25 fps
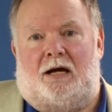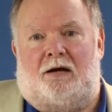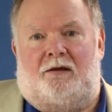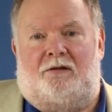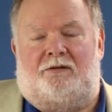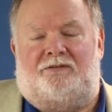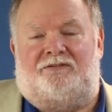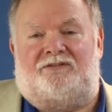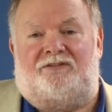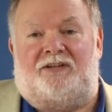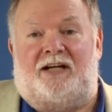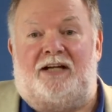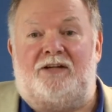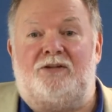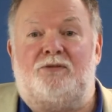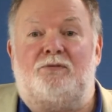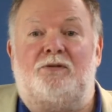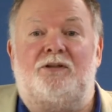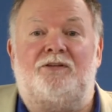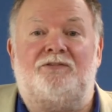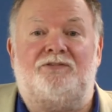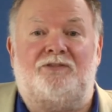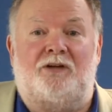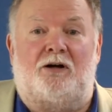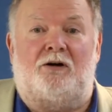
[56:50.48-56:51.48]

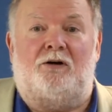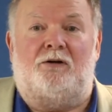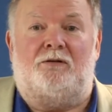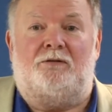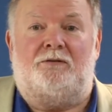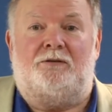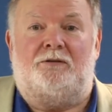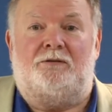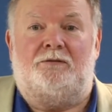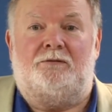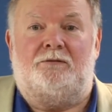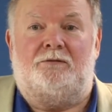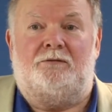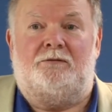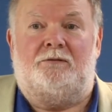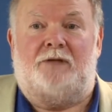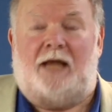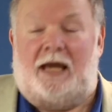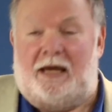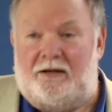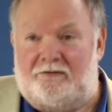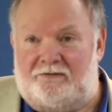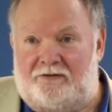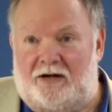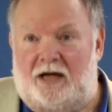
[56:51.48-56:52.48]
sexual assault
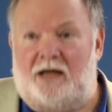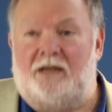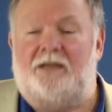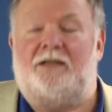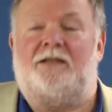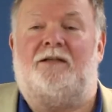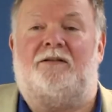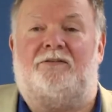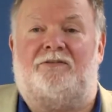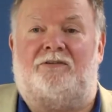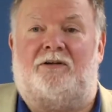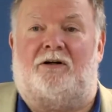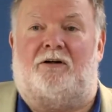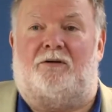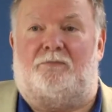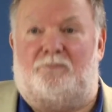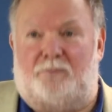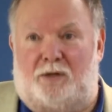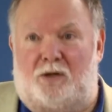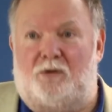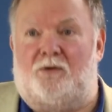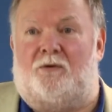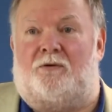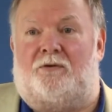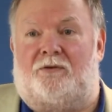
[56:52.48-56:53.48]
and violent assault,
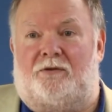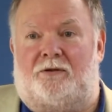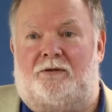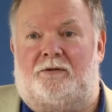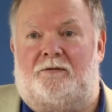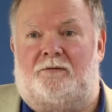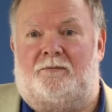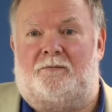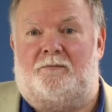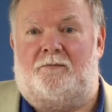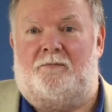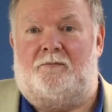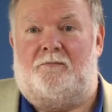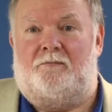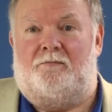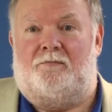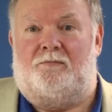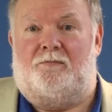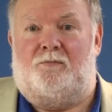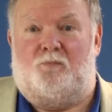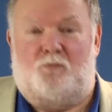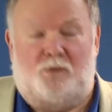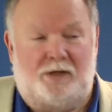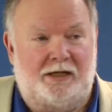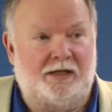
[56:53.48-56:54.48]
both.
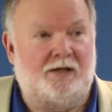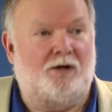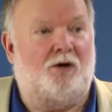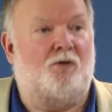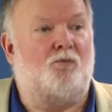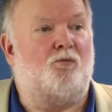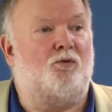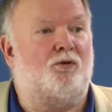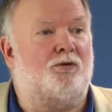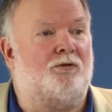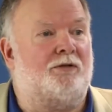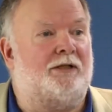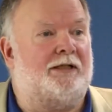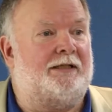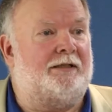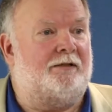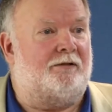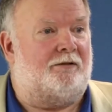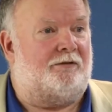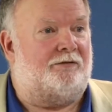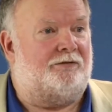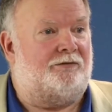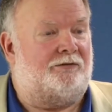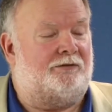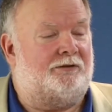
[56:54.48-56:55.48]
We are world
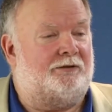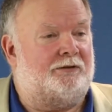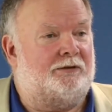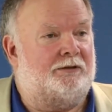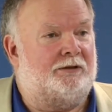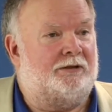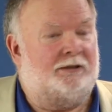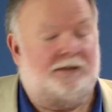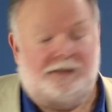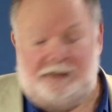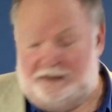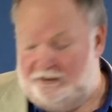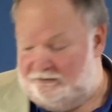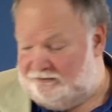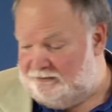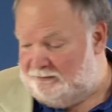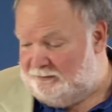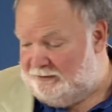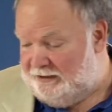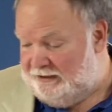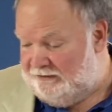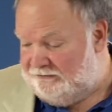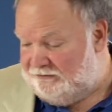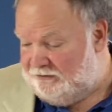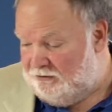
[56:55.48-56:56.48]
leaders in some
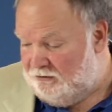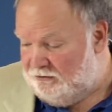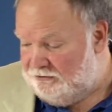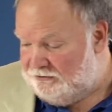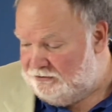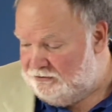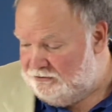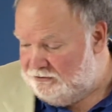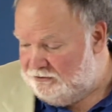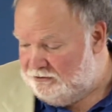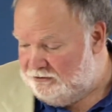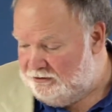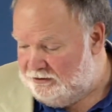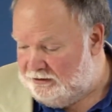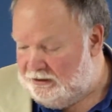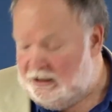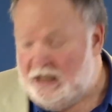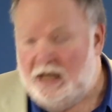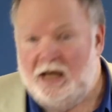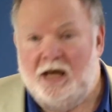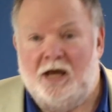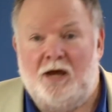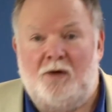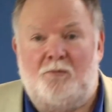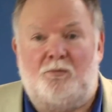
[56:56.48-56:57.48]
things that aren't too good.
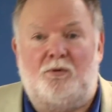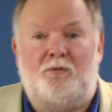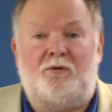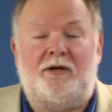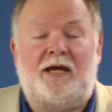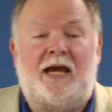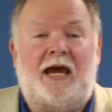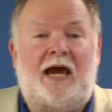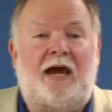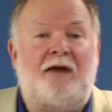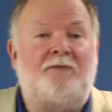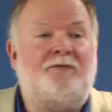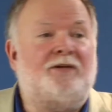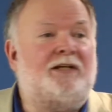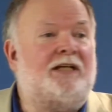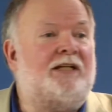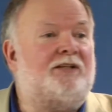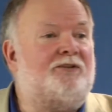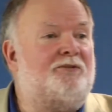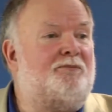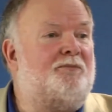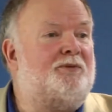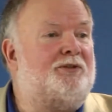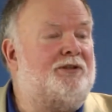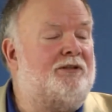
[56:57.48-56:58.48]
But we have to get
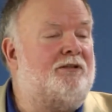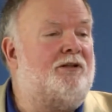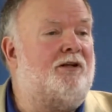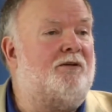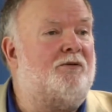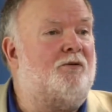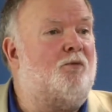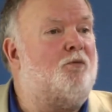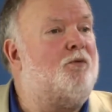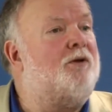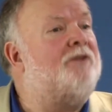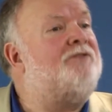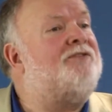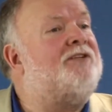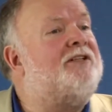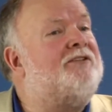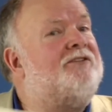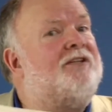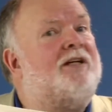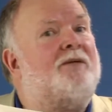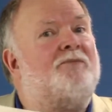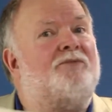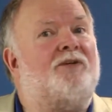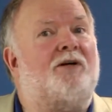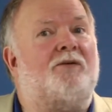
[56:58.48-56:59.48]
to the material. Once it
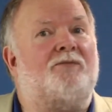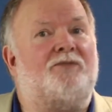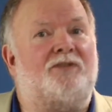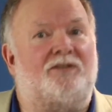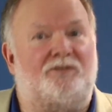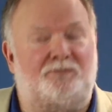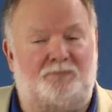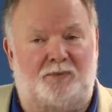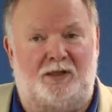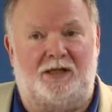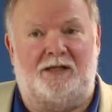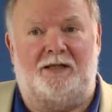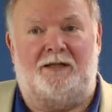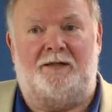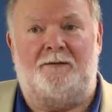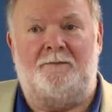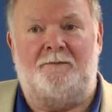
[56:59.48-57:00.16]
comes off display,